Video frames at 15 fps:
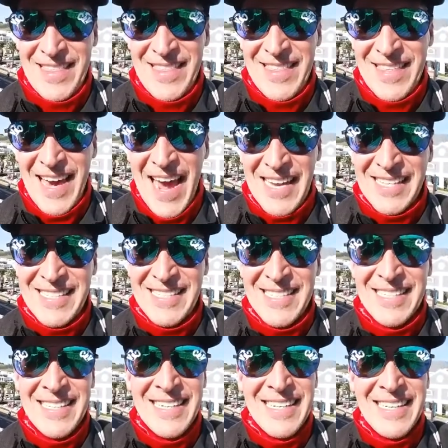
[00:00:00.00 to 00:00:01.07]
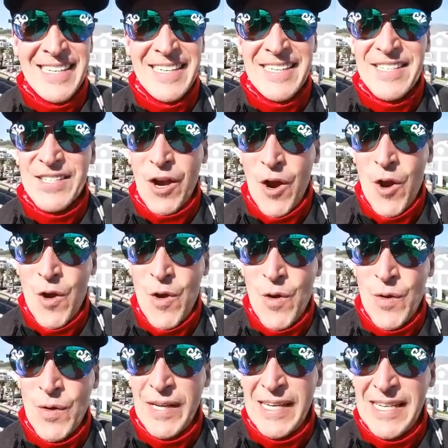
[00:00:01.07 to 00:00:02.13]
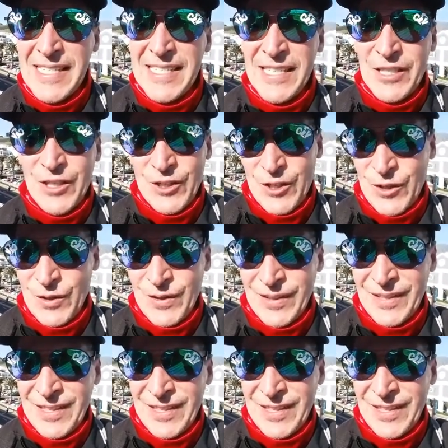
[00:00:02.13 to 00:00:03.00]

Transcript: That is so easy to do.